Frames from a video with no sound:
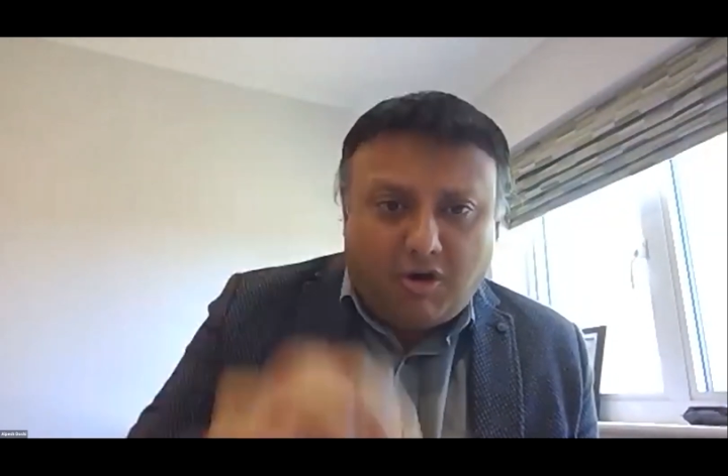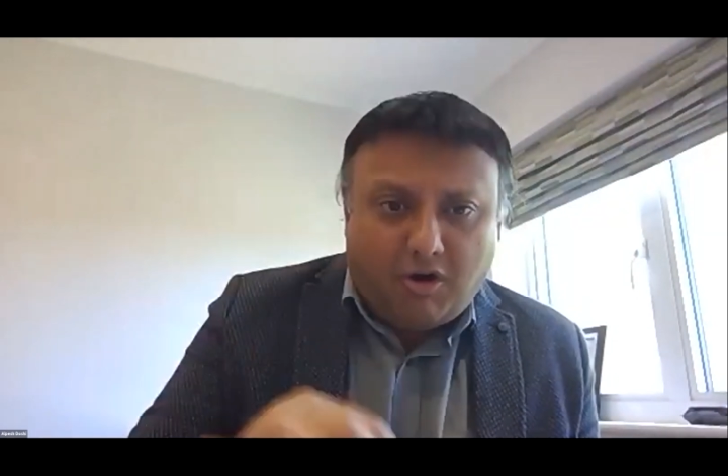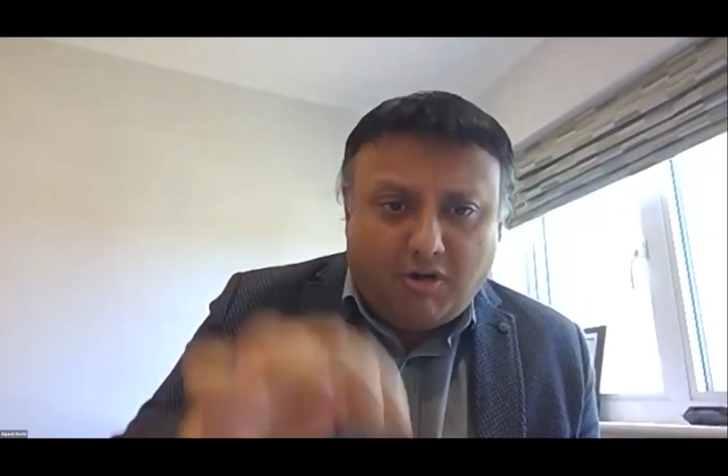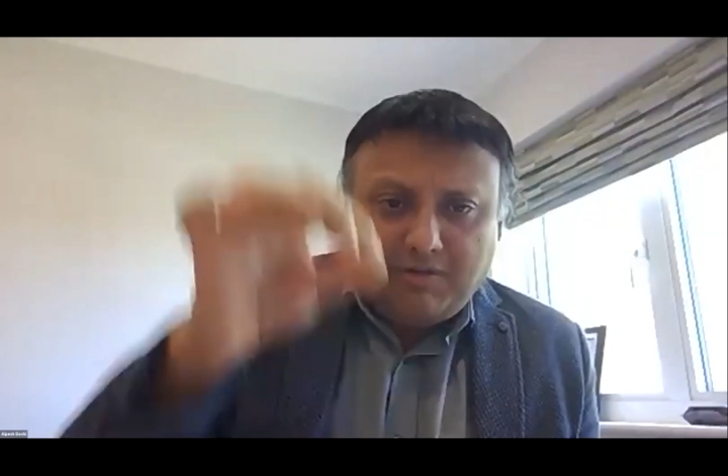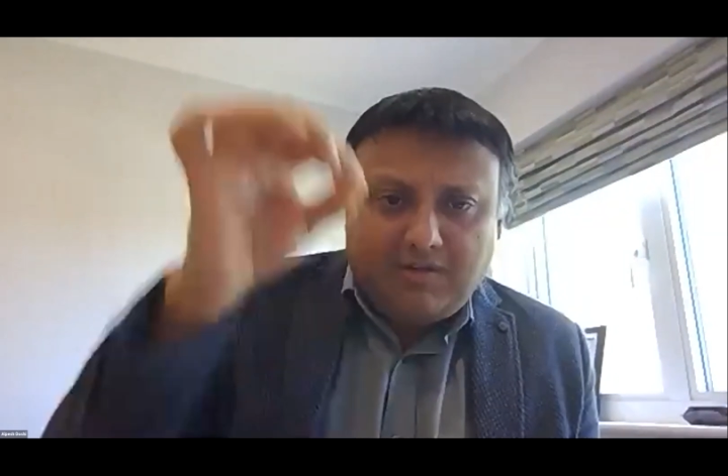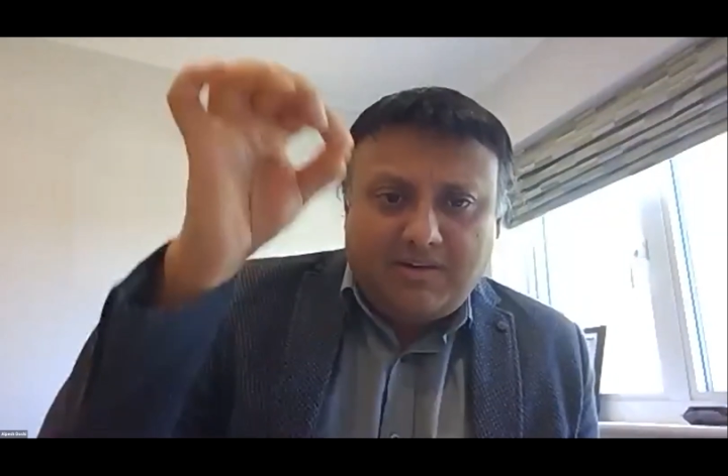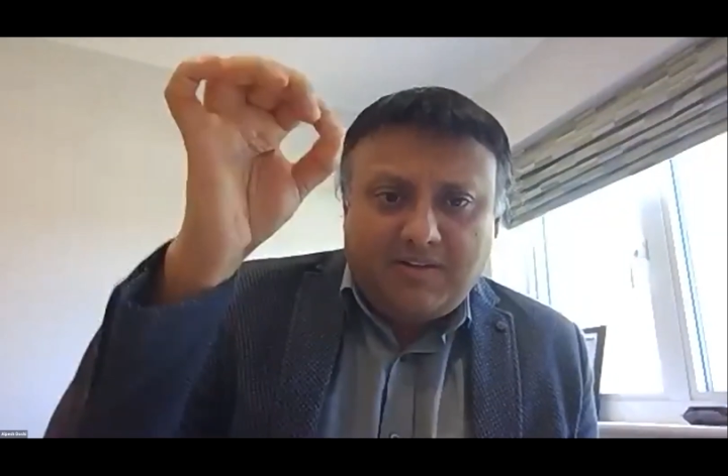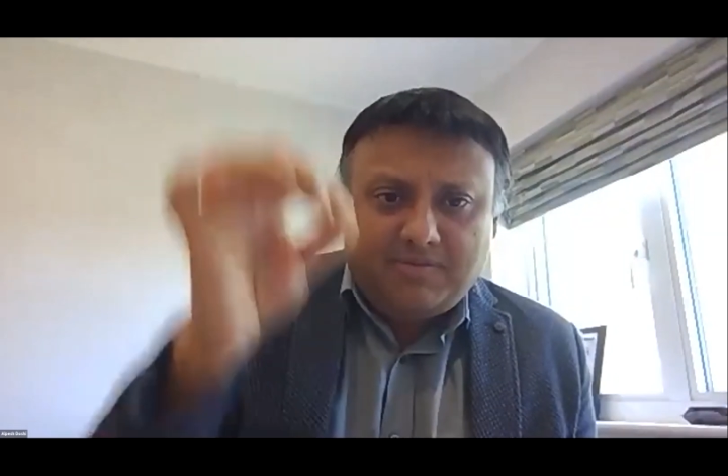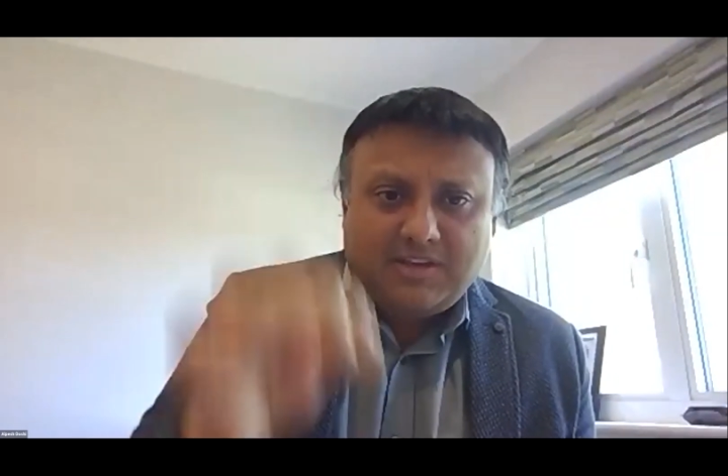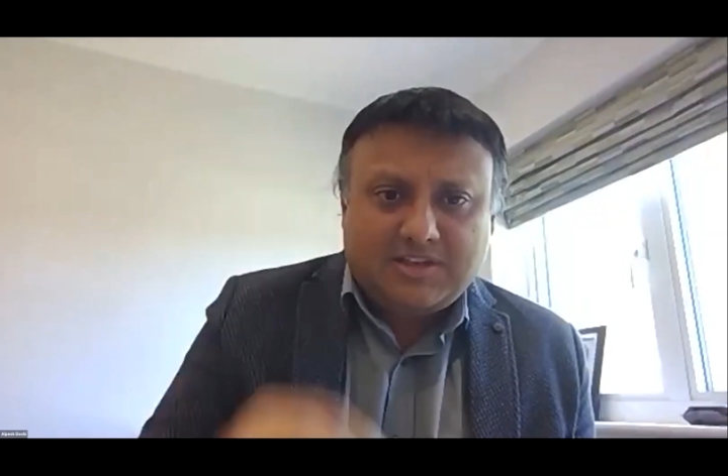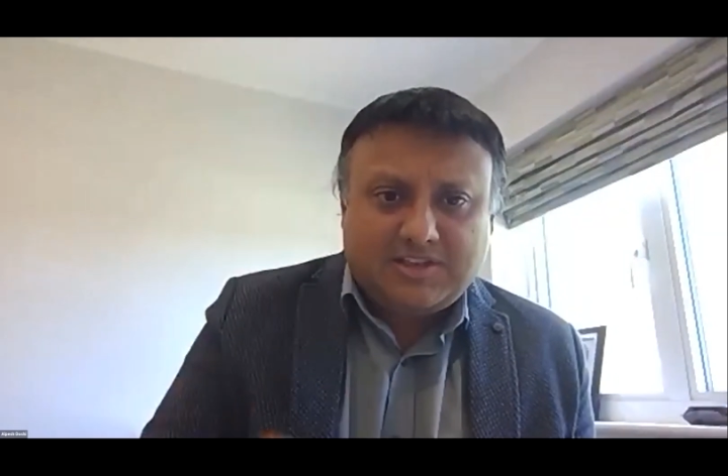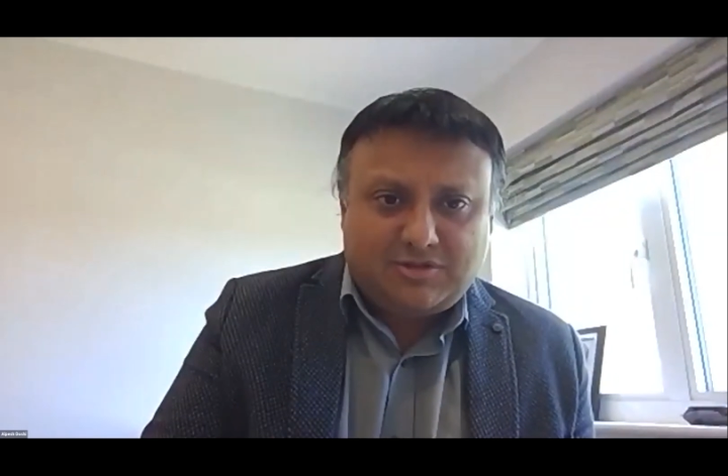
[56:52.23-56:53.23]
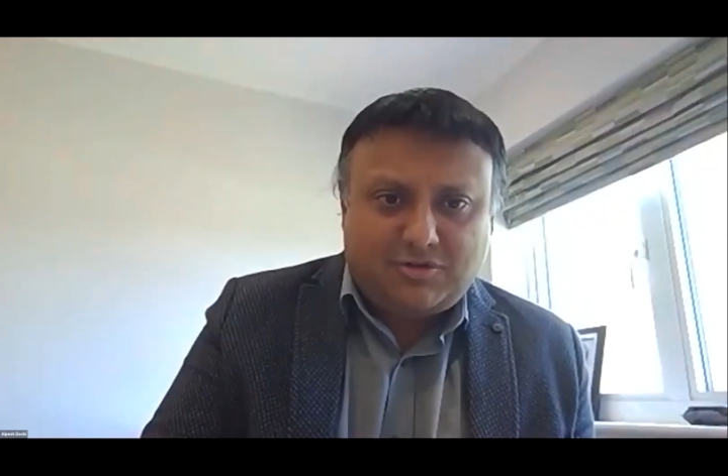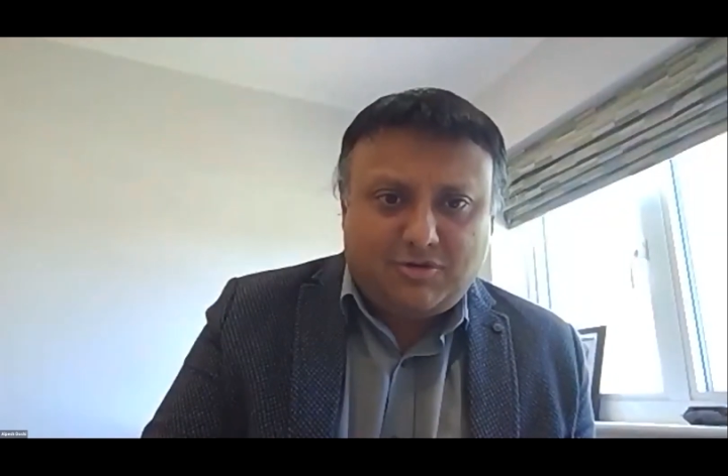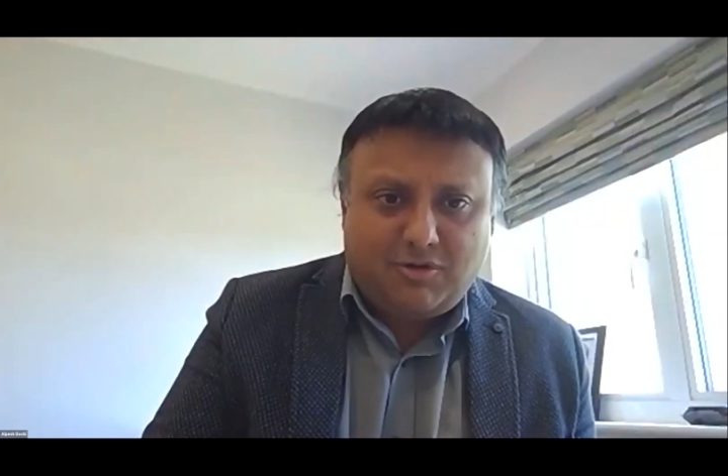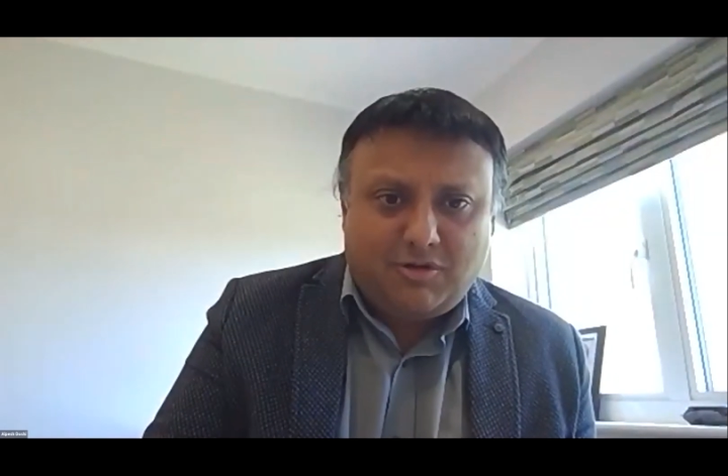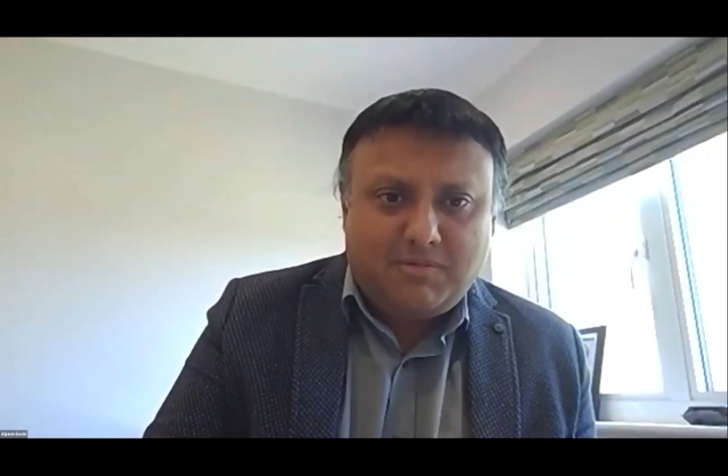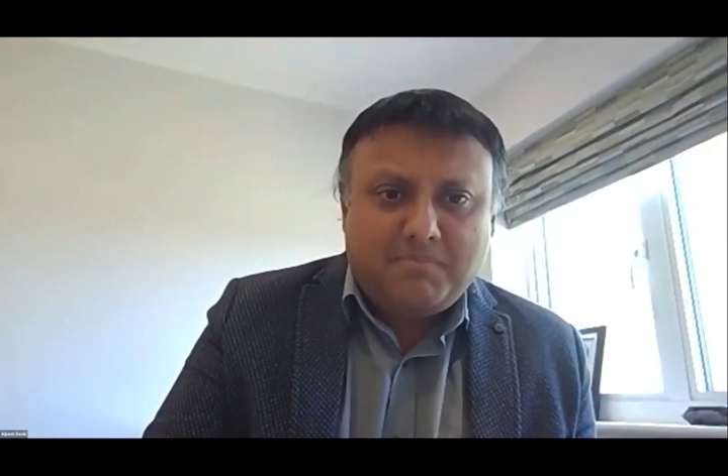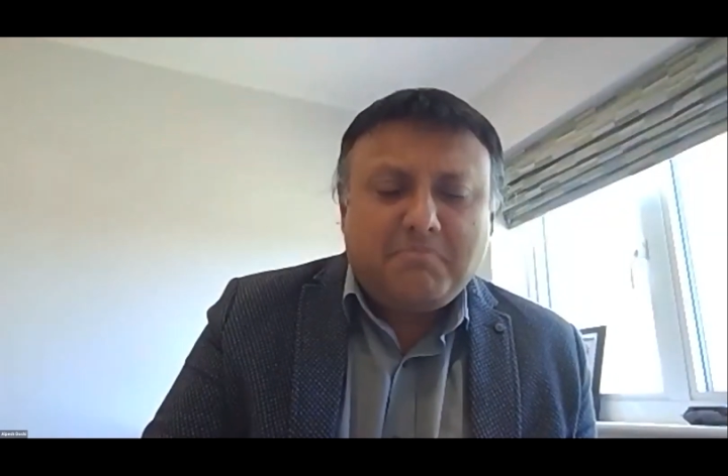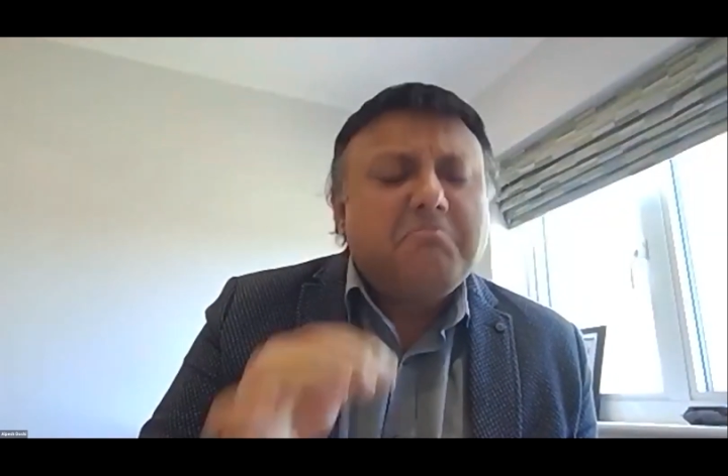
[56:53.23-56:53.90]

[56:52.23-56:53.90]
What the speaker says: on the straw,